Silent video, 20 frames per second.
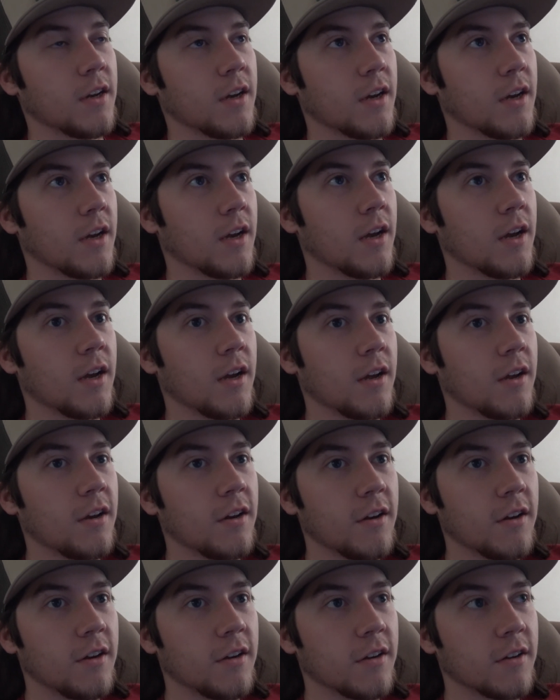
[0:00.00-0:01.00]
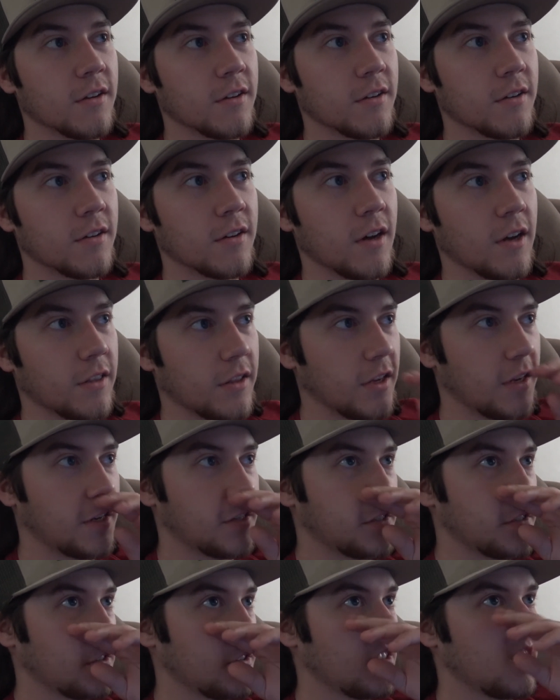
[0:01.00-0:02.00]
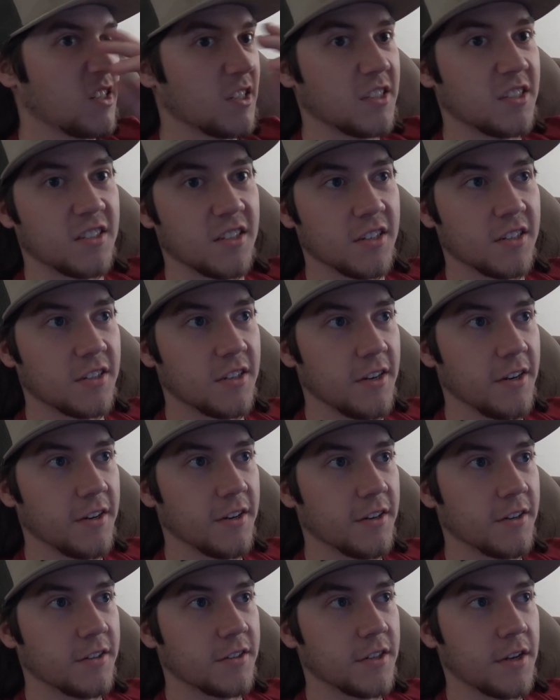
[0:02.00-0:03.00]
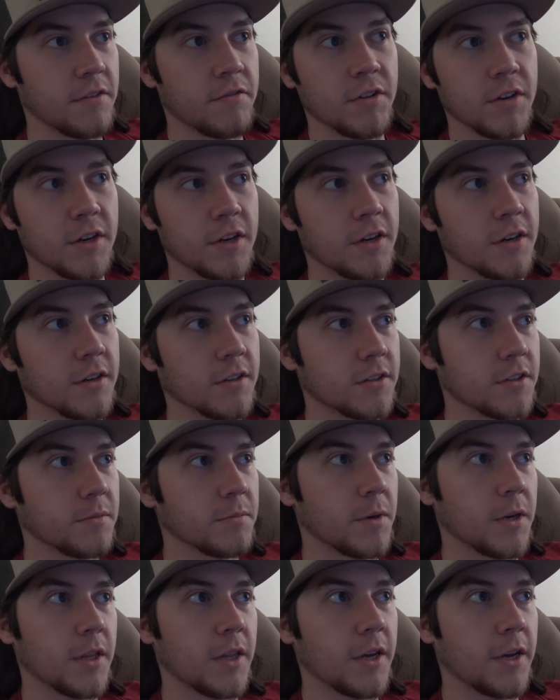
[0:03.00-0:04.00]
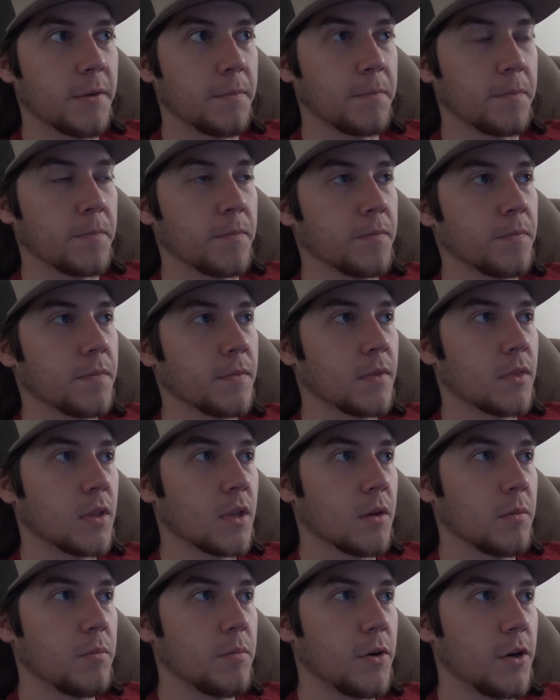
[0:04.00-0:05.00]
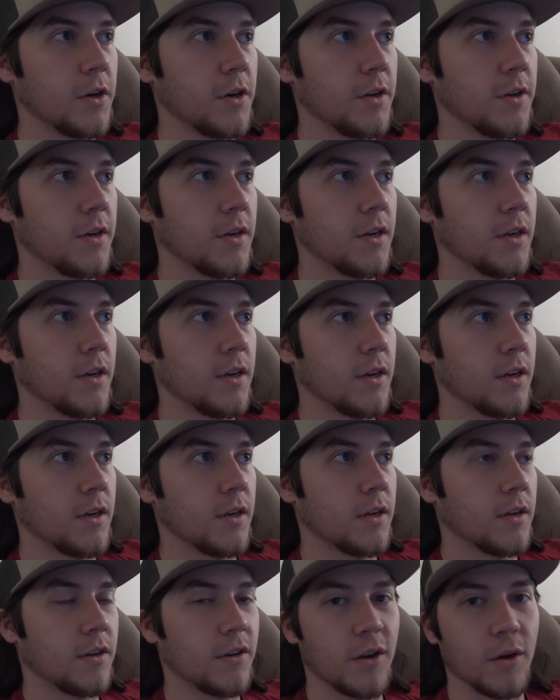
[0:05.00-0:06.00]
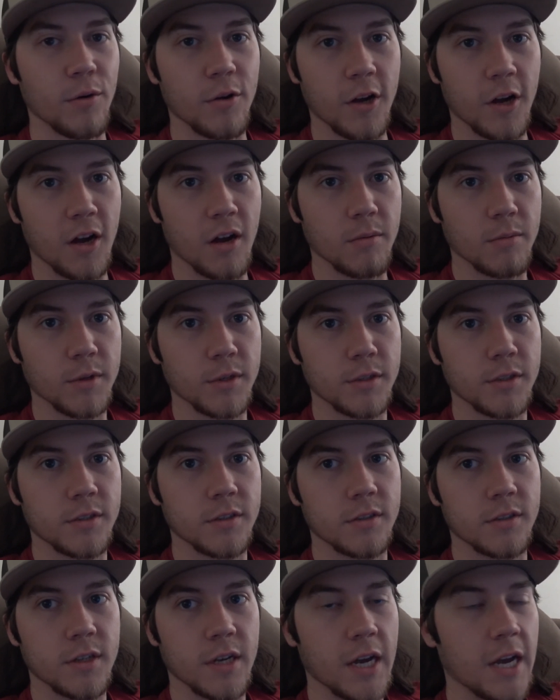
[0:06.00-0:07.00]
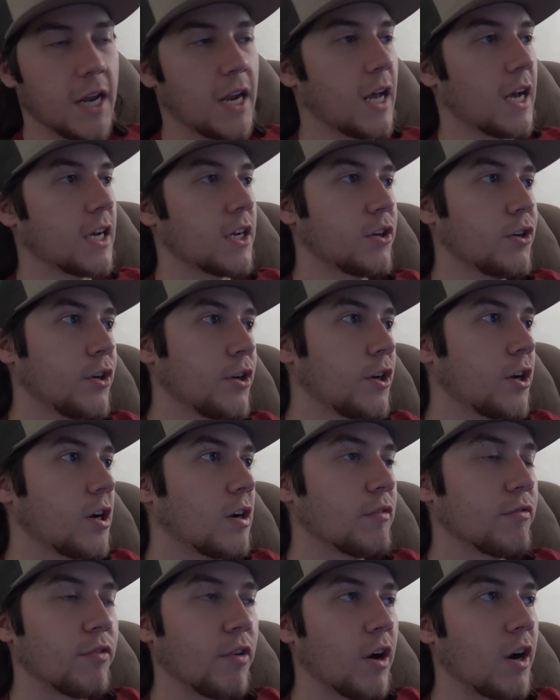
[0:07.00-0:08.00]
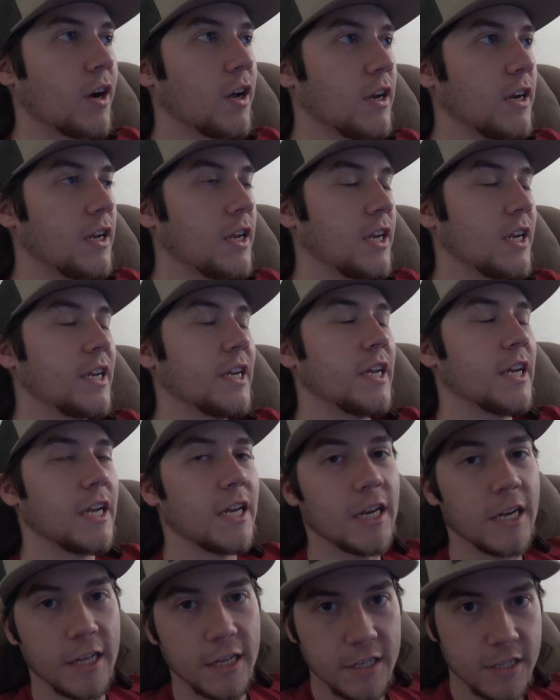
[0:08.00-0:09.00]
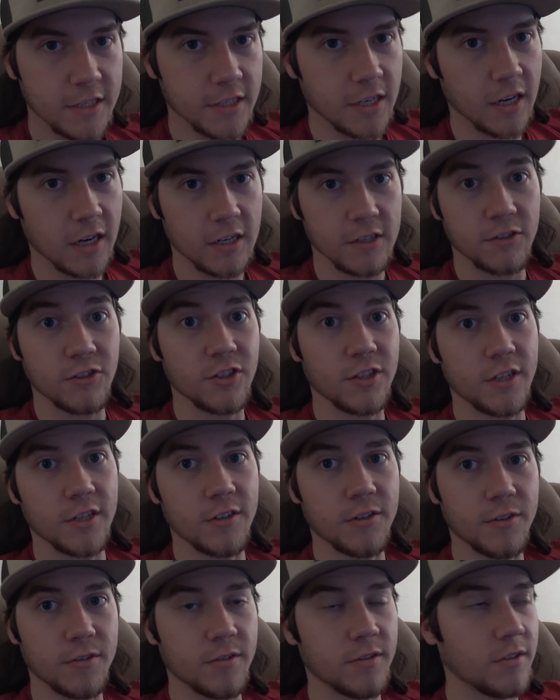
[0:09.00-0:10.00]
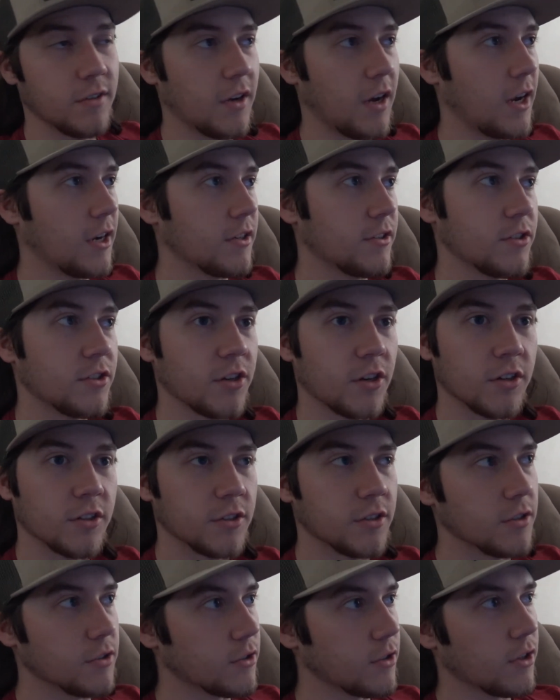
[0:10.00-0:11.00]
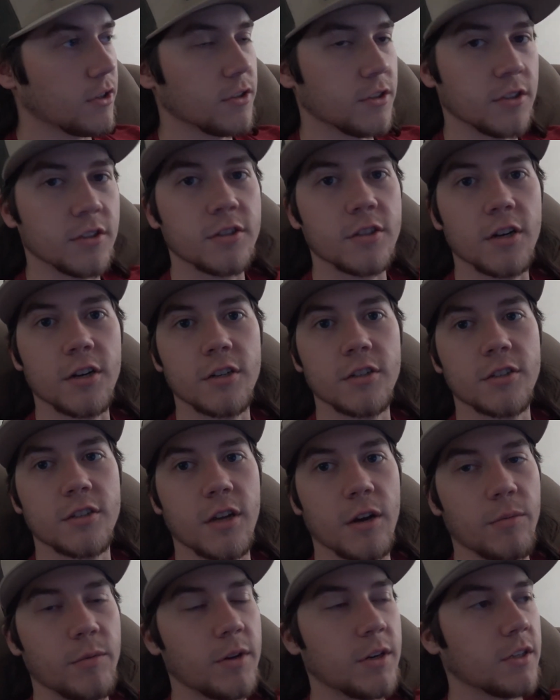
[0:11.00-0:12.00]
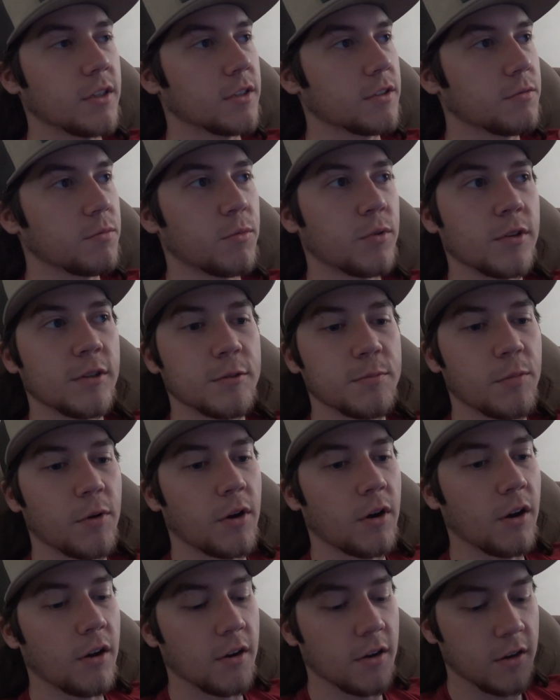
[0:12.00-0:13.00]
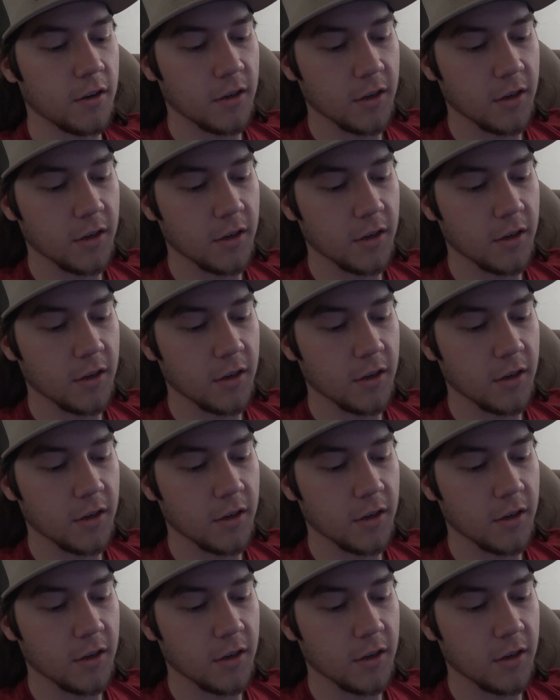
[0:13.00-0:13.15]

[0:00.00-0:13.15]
and I think I saw like 6 deer, 7 deer, something like that, but no gobblers, and I could not find any signs still. I searched and searched and searched. I went to this one spot.